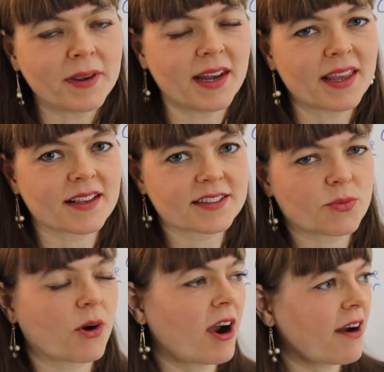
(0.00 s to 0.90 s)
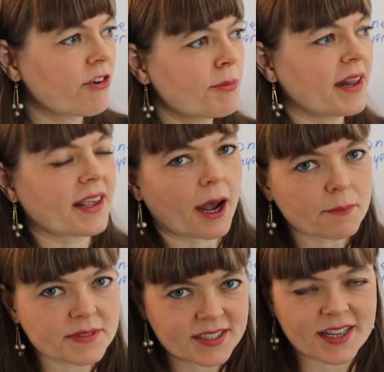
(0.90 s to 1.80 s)
meetings where everybody
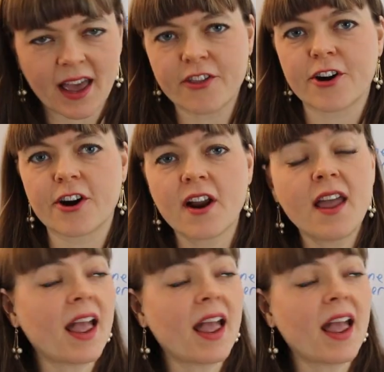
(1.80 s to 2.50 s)
comes together